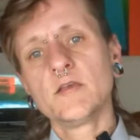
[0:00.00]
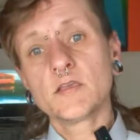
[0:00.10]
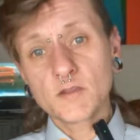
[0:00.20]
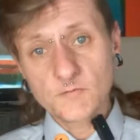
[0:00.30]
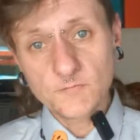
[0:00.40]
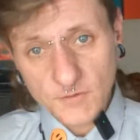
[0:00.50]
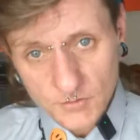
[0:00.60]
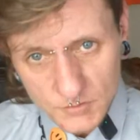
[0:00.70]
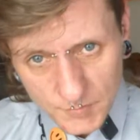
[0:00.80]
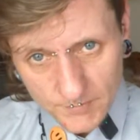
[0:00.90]

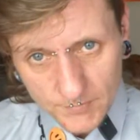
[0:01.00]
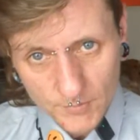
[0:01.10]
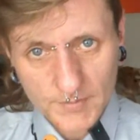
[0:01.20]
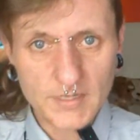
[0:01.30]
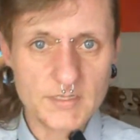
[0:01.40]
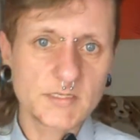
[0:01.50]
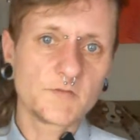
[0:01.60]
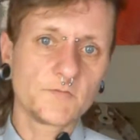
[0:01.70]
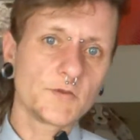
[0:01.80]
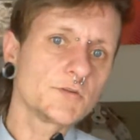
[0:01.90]
confuse people, because
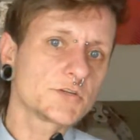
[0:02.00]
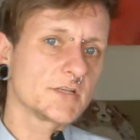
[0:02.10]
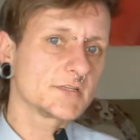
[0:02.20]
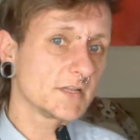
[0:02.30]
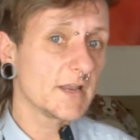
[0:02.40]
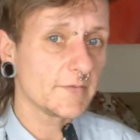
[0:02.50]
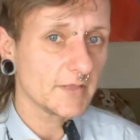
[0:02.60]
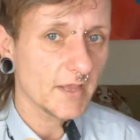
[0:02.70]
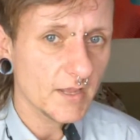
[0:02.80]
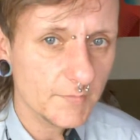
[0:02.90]
confusion is the name of the
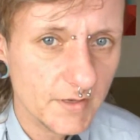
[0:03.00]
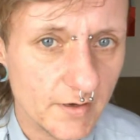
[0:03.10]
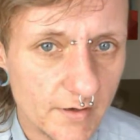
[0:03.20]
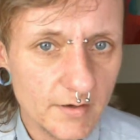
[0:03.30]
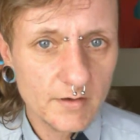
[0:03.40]
game here.